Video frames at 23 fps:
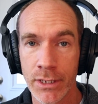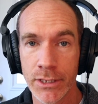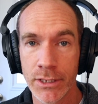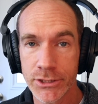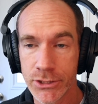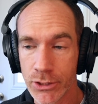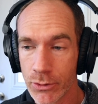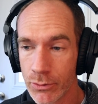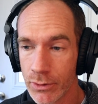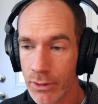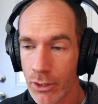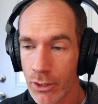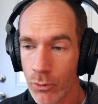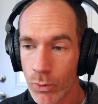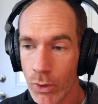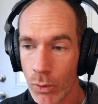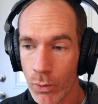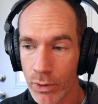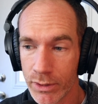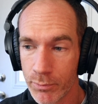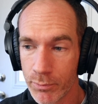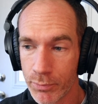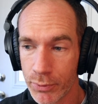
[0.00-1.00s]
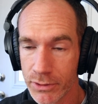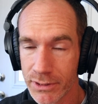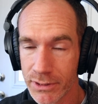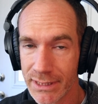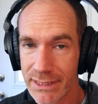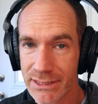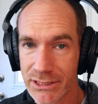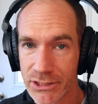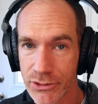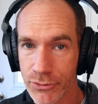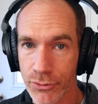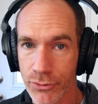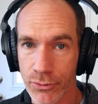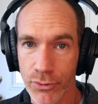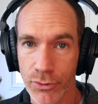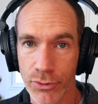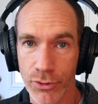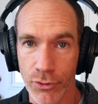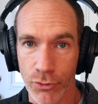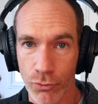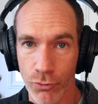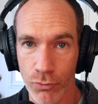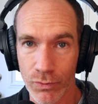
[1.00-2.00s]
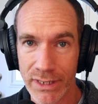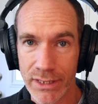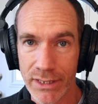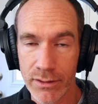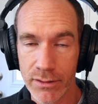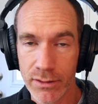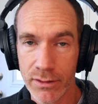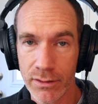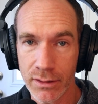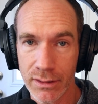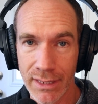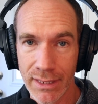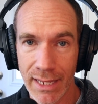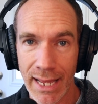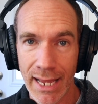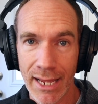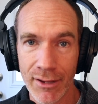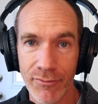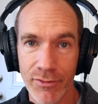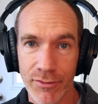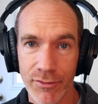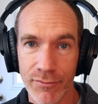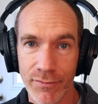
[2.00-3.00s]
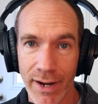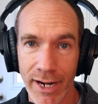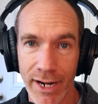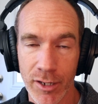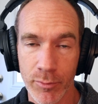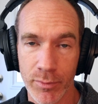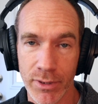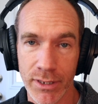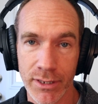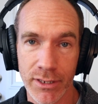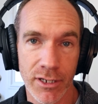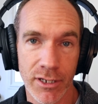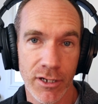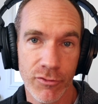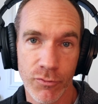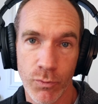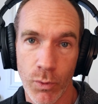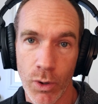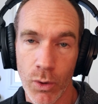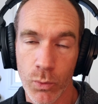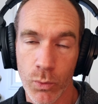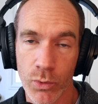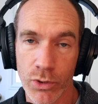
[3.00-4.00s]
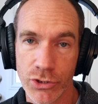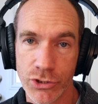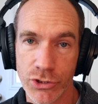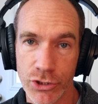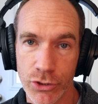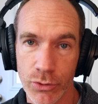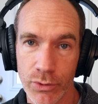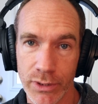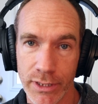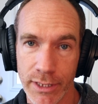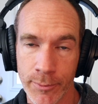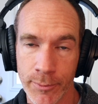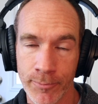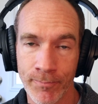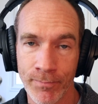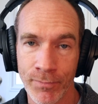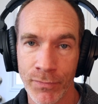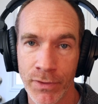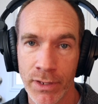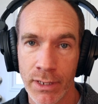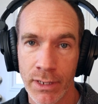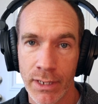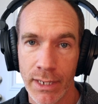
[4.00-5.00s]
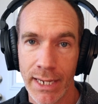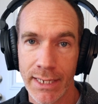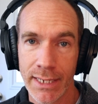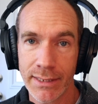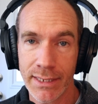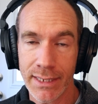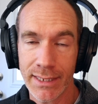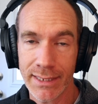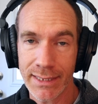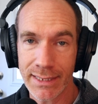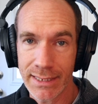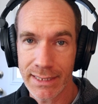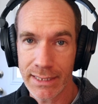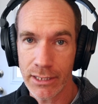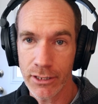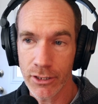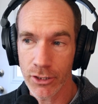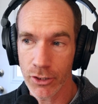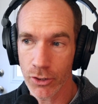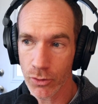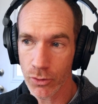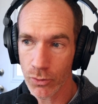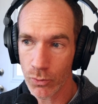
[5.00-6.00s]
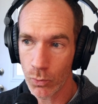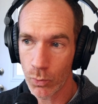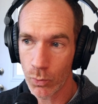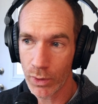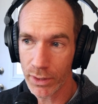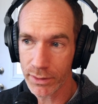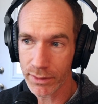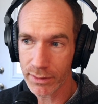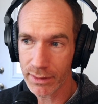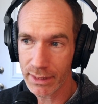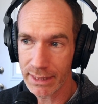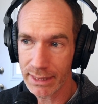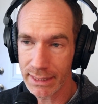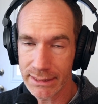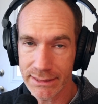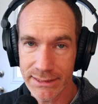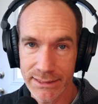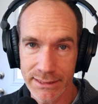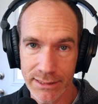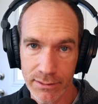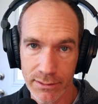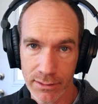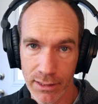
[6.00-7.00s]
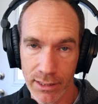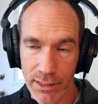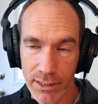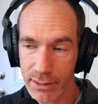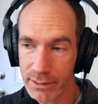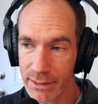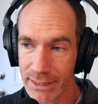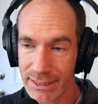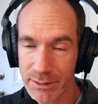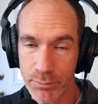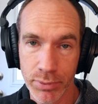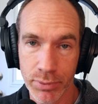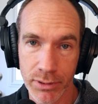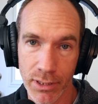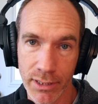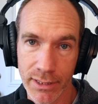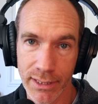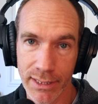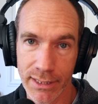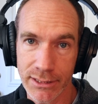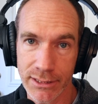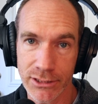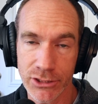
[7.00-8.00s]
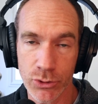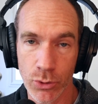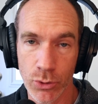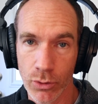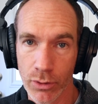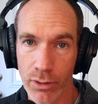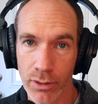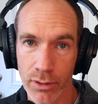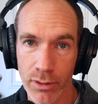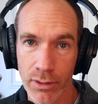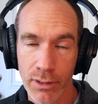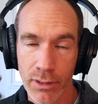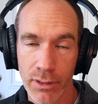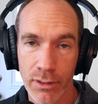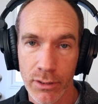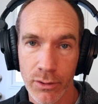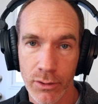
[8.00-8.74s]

So we want to put these through the real live environment of what we're doing, and then hear what these plugins or